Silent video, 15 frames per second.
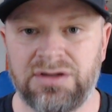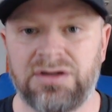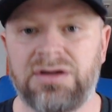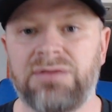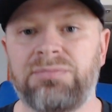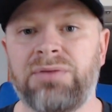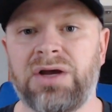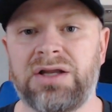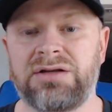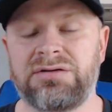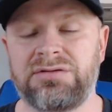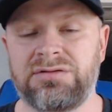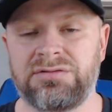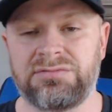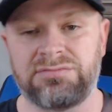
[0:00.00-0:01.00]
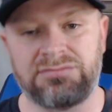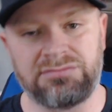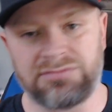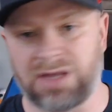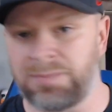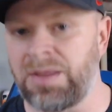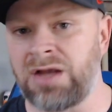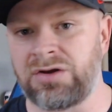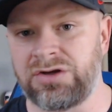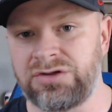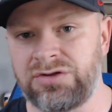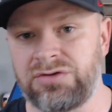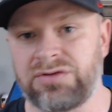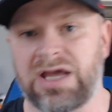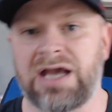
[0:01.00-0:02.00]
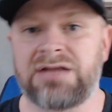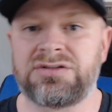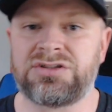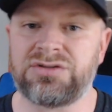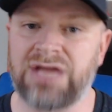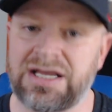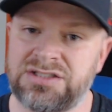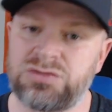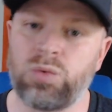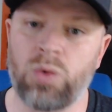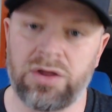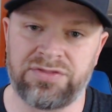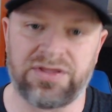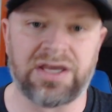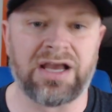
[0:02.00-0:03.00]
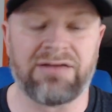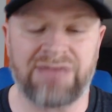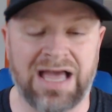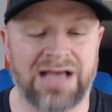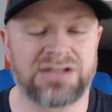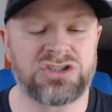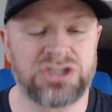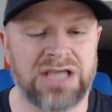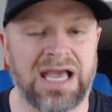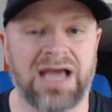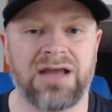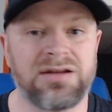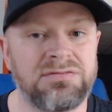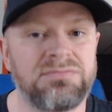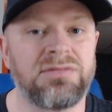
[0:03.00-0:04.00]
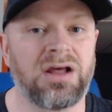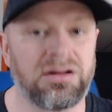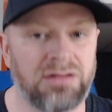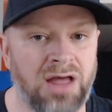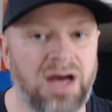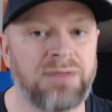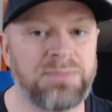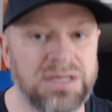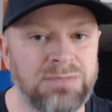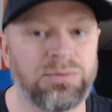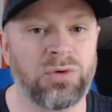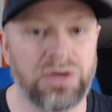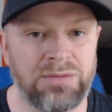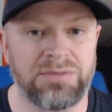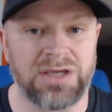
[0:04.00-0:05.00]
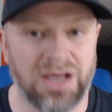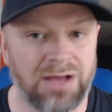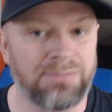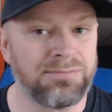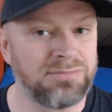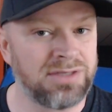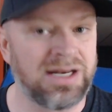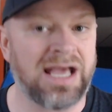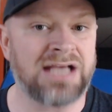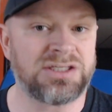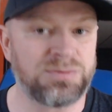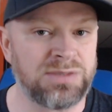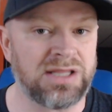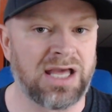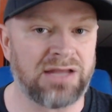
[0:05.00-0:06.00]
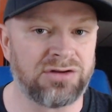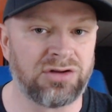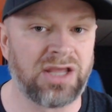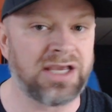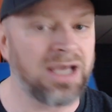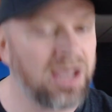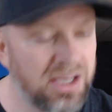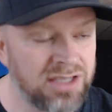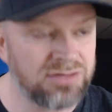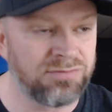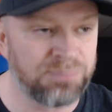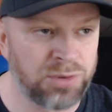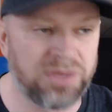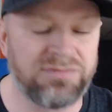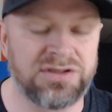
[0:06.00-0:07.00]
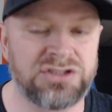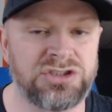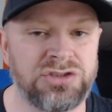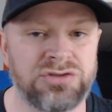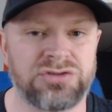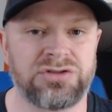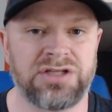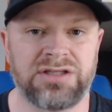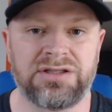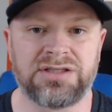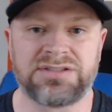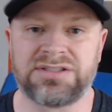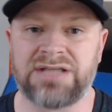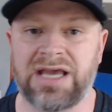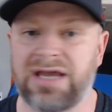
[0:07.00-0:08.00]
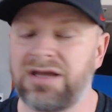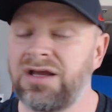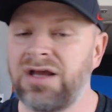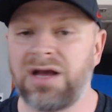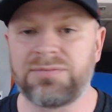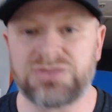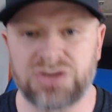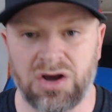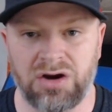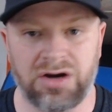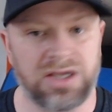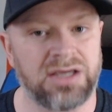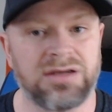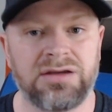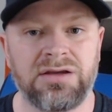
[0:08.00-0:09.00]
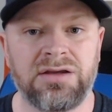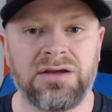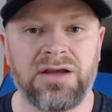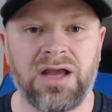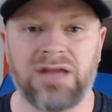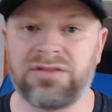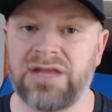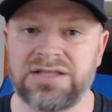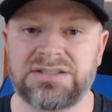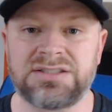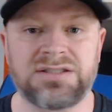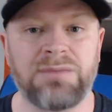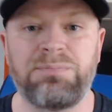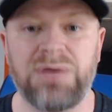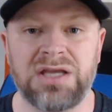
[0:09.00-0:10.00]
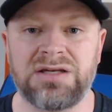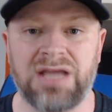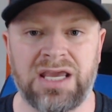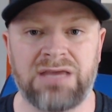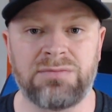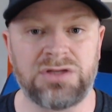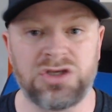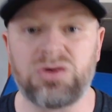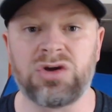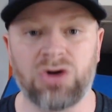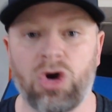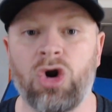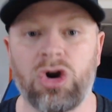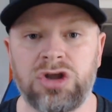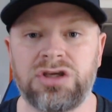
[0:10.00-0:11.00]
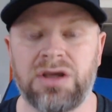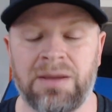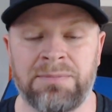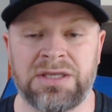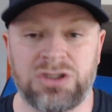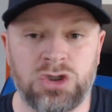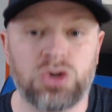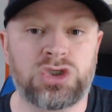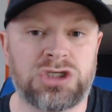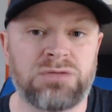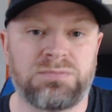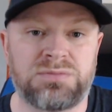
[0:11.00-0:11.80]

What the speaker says: but I'm not going to do that. So that's one thing. I've actually had a lot of people hit me up and ask me that. They're like, hey, the previous user did this and that. I'm sorry. Unless it's a big name and you can argue. I mean, you should